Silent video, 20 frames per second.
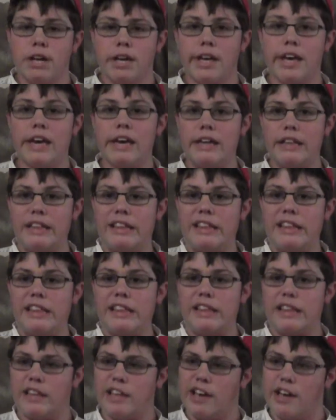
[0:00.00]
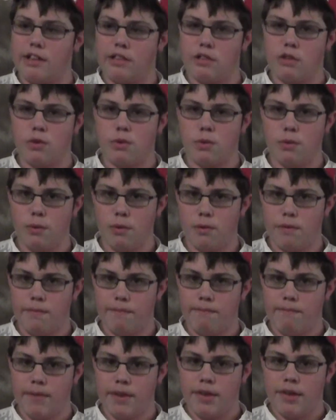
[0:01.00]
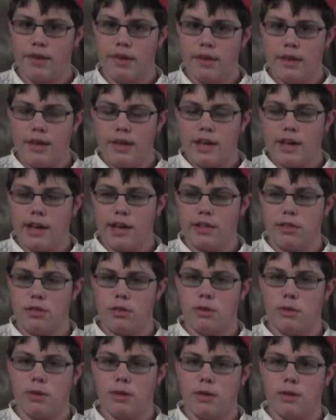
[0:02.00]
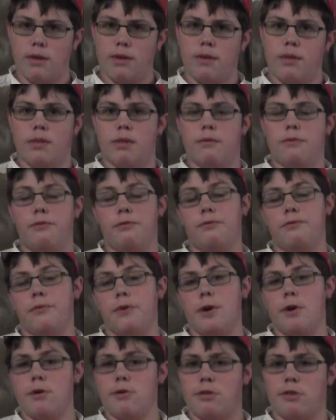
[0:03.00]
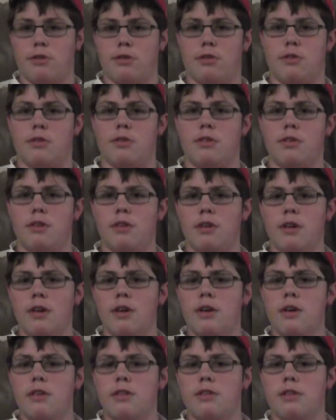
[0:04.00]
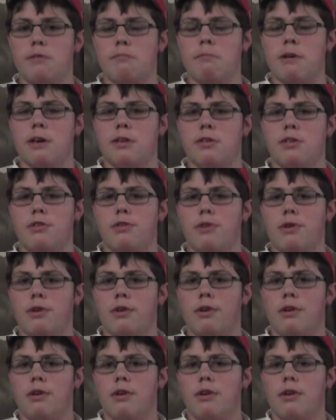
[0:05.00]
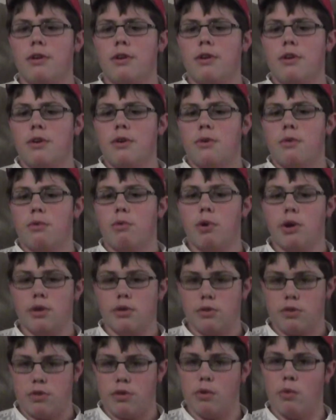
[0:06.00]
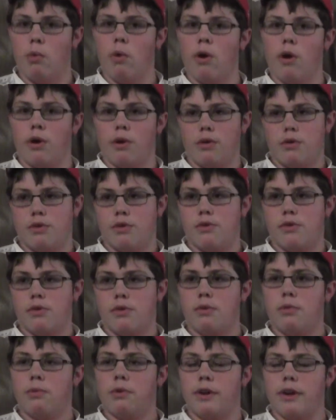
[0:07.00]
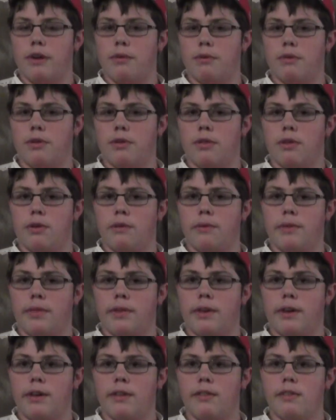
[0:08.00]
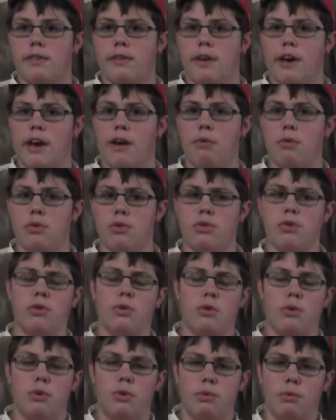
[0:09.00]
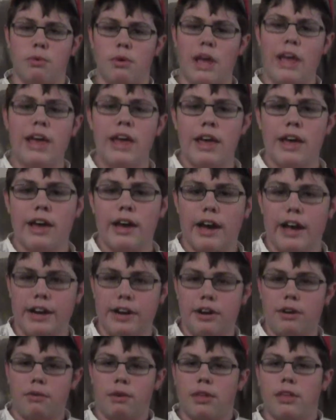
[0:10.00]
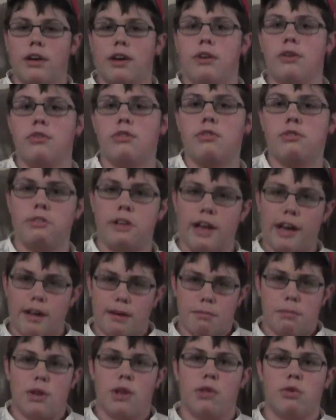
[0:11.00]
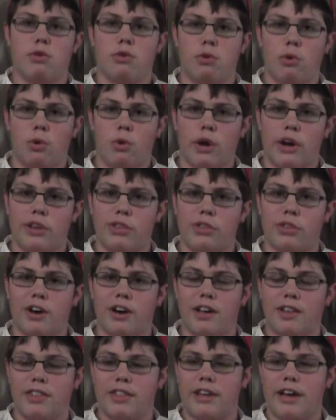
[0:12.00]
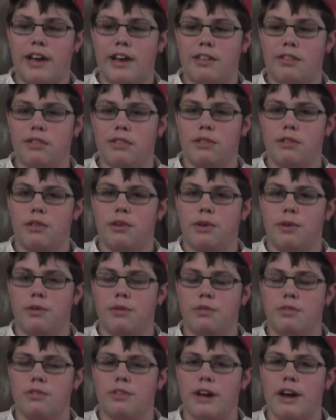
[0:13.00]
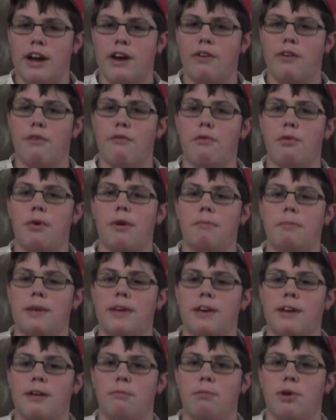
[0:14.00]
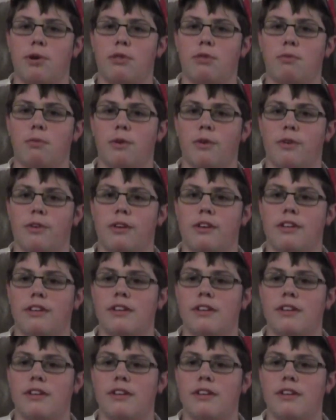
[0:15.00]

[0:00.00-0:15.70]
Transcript: Kids at the school. The first semester was the worst when I was dealing with kids. I was new. I didn't really understand middle school. I thought that those Diary of a Wimpy Kid books were